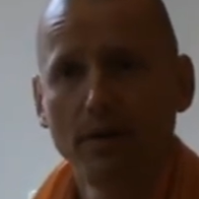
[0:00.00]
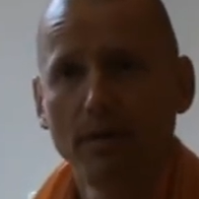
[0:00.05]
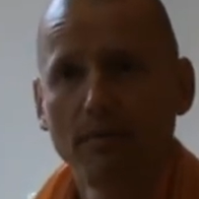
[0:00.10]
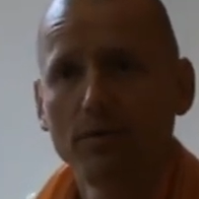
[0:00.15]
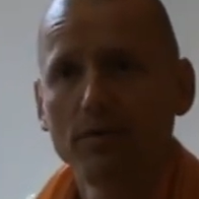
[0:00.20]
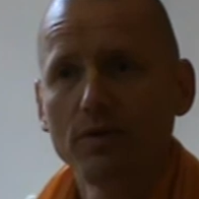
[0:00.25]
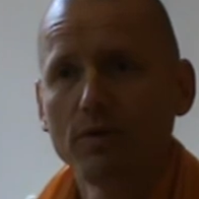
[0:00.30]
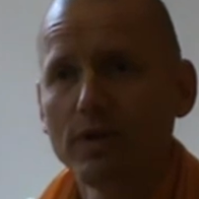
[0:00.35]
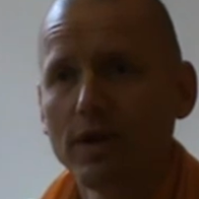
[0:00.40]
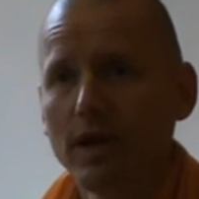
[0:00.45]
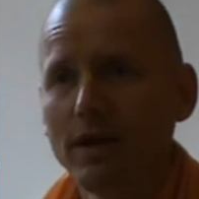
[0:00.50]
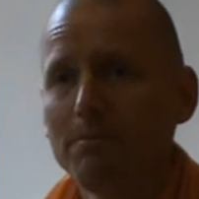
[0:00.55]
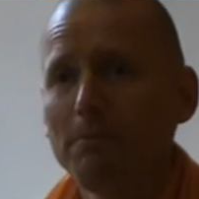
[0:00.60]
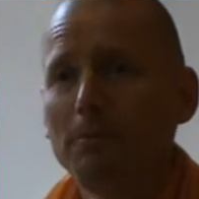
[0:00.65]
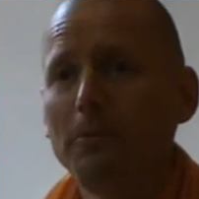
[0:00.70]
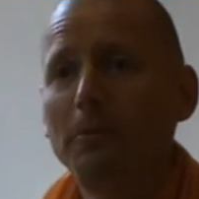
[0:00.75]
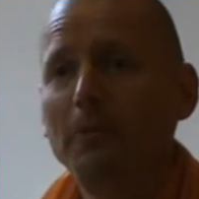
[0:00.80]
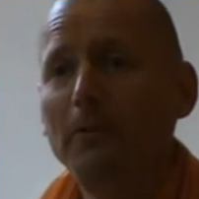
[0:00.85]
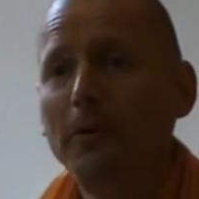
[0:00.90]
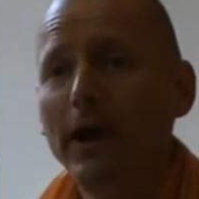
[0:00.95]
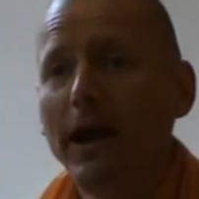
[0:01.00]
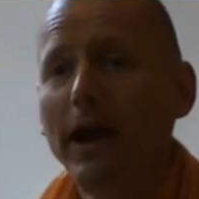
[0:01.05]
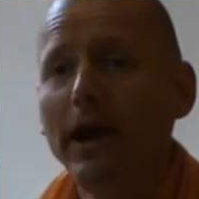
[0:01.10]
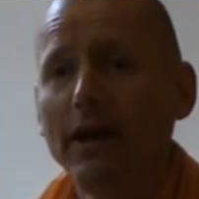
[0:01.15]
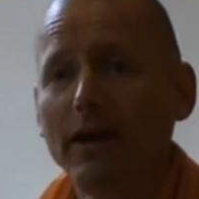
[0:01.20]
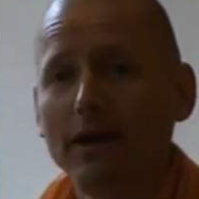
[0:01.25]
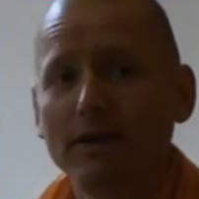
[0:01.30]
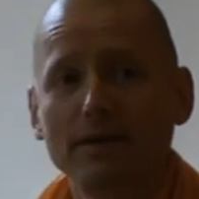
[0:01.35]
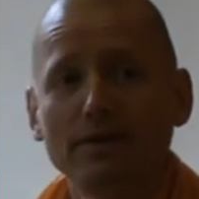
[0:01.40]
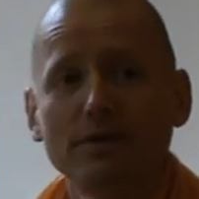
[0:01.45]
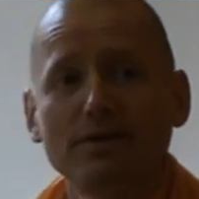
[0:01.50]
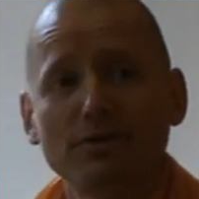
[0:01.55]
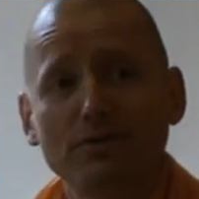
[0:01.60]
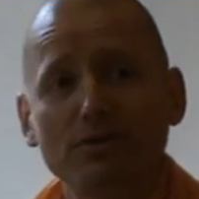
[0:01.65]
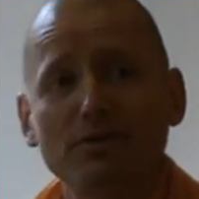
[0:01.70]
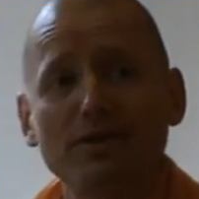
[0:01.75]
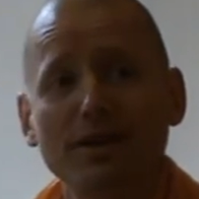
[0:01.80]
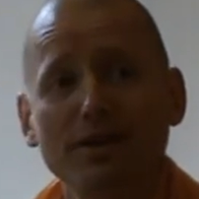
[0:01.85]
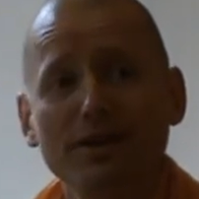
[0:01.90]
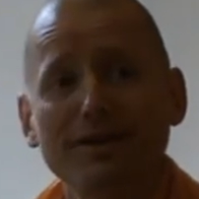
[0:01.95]
So they pray
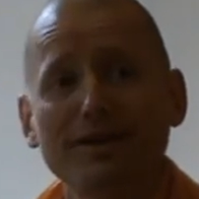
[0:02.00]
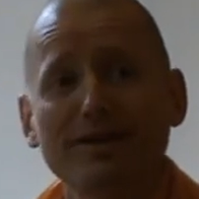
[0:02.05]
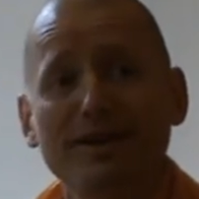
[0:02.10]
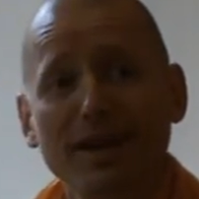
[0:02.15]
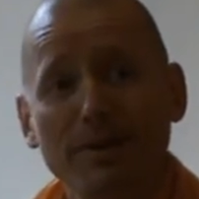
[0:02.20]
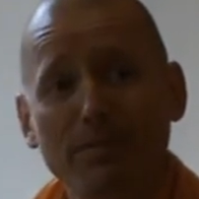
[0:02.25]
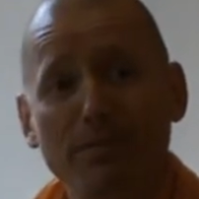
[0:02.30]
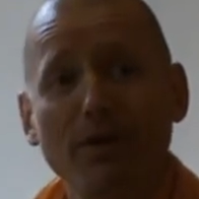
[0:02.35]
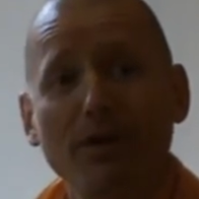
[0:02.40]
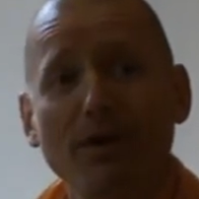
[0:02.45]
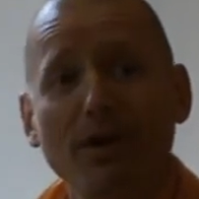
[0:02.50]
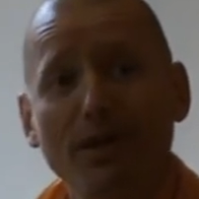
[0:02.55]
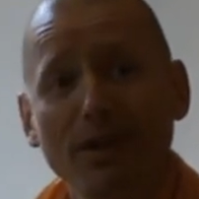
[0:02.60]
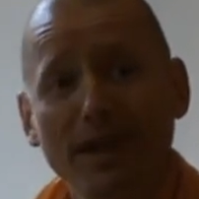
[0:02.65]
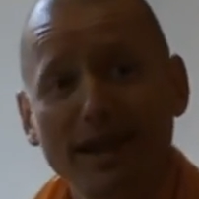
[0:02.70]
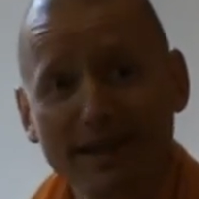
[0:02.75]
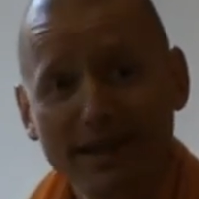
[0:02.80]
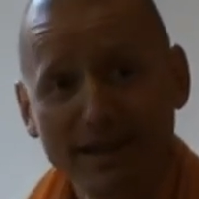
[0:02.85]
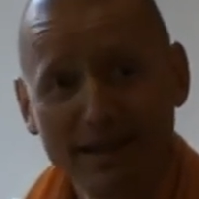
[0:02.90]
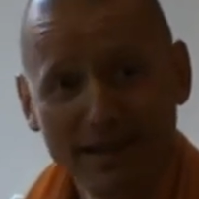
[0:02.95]
to take birth in